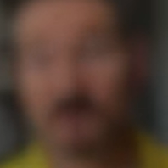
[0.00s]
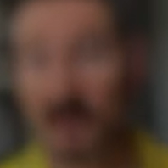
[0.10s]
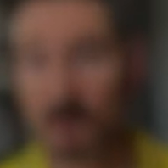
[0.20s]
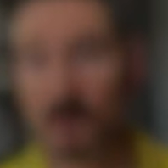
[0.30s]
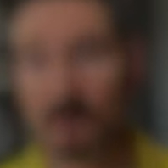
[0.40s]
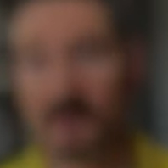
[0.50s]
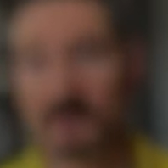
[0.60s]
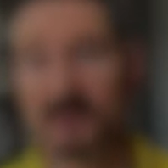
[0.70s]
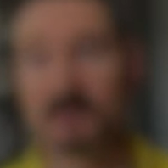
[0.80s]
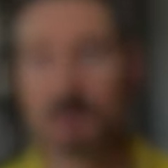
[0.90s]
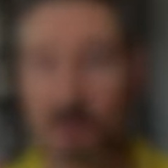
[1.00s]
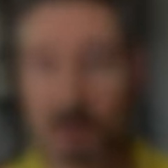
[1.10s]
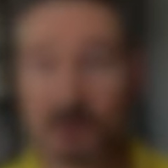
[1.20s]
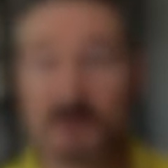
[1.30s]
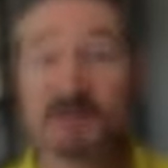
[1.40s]
none were completed, we will
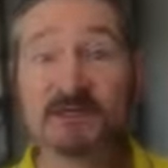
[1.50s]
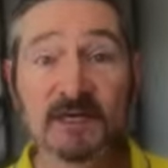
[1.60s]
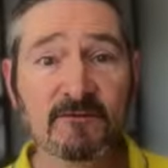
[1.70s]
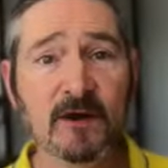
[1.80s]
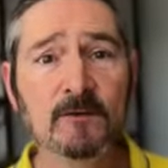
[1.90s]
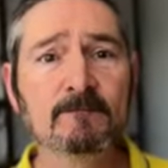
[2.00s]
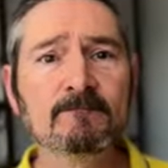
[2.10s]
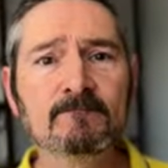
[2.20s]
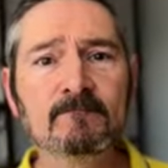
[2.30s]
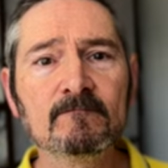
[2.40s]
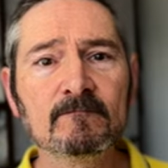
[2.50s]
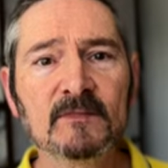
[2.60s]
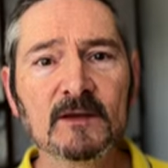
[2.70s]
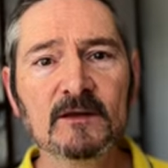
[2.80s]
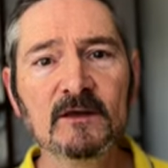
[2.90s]
put a zero.
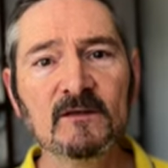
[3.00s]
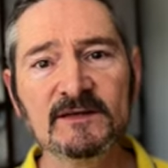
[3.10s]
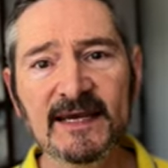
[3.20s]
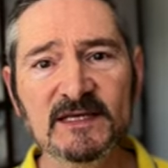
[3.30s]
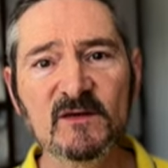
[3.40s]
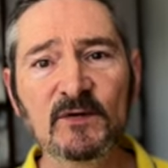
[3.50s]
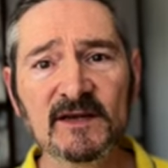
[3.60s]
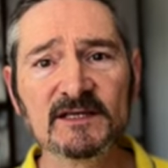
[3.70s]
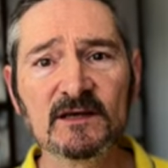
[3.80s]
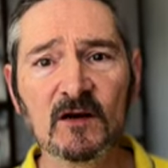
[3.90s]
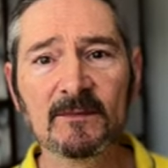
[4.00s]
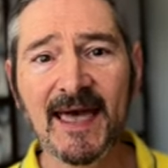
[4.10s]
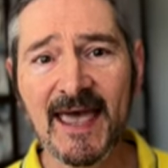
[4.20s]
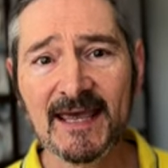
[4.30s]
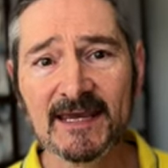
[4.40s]
The dates we put into column
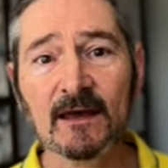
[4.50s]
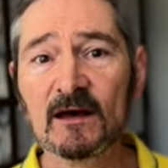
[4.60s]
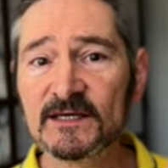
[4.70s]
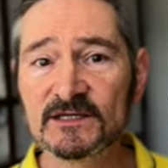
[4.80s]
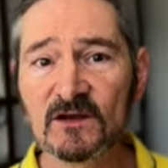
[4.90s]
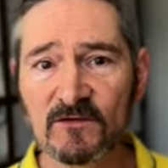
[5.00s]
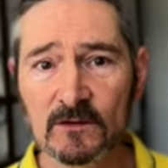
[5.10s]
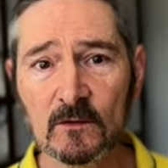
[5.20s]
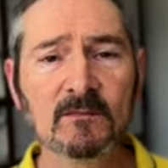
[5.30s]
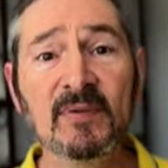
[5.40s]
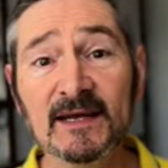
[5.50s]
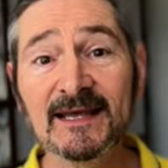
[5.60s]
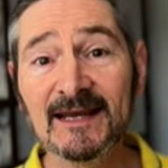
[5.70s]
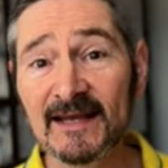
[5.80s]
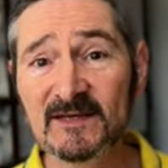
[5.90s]
A are historical, but
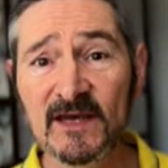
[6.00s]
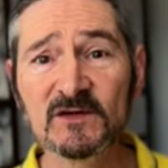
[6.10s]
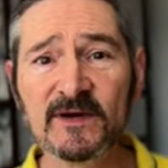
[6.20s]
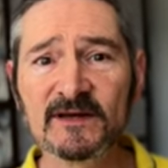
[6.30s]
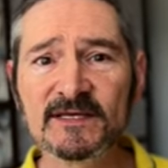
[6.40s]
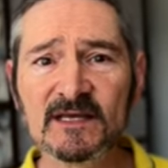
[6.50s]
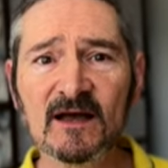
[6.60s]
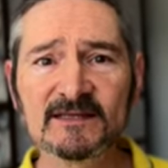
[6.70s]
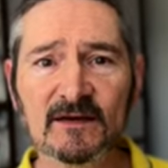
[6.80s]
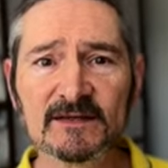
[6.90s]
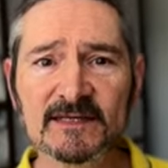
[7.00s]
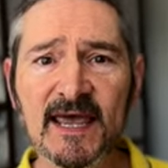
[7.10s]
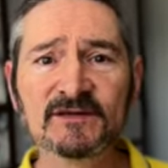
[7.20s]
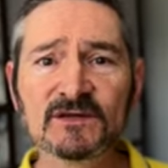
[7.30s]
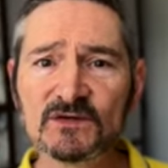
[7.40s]
let's imagine we're going to start our
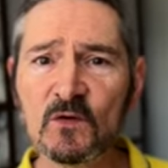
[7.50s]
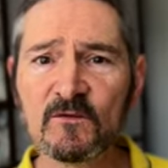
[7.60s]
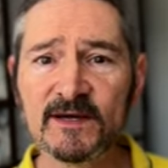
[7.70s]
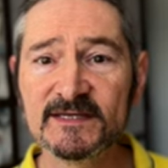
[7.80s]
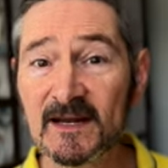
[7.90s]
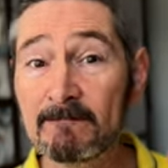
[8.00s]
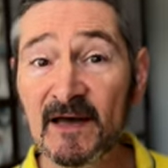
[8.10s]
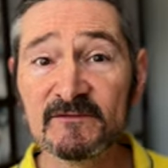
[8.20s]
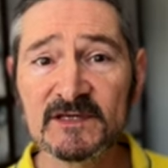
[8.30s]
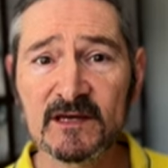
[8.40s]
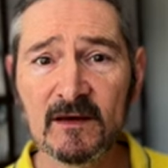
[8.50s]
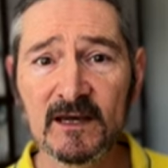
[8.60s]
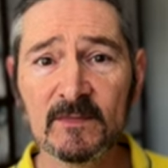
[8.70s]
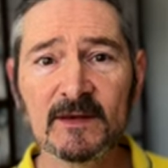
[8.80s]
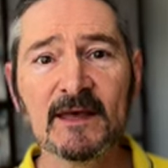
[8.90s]
10 stories in a month's
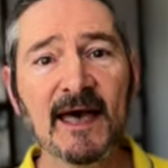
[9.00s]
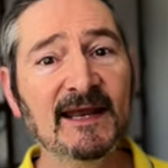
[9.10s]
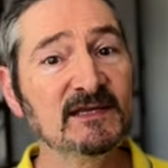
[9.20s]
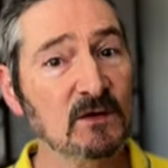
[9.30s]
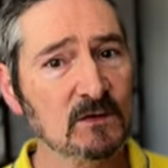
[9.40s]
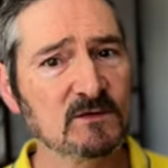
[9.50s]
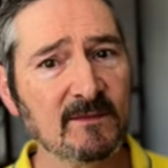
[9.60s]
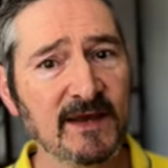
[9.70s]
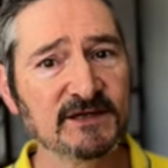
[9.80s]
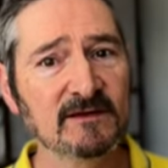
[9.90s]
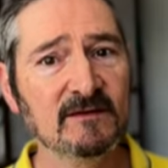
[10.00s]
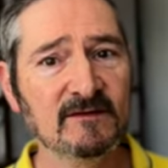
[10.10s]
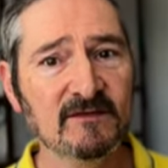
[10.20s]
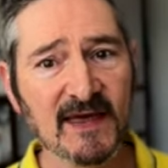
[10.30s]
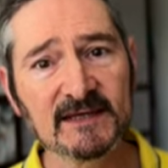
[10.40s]
time, and let's also imagine
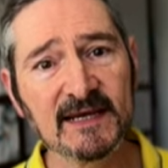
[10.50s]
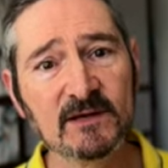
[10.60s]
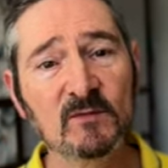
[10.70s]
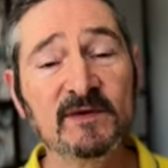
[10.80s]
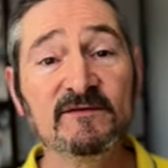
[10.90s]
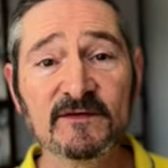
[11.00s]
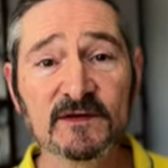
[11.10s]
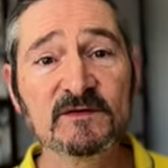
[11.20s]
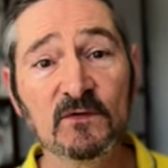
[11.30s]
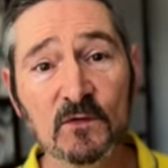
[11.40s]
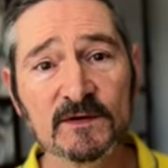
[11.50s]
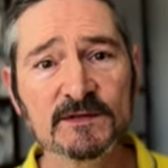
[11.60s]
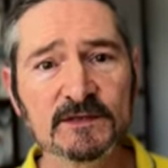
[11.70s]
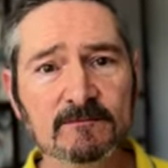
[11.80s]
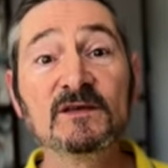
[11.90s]
that that date will be the 1st of
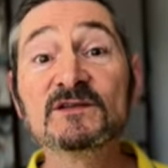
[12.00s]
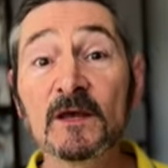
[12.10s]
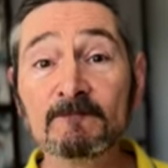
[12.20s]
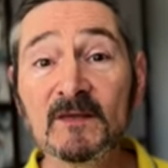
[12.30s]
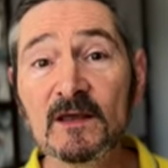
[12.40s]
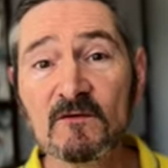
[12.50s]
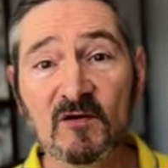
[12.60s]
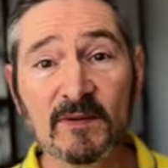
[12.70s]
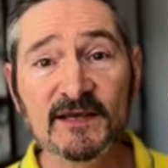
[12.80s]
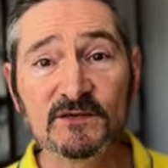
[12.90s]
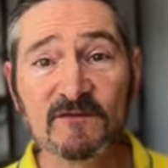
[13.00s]
August. So, replace your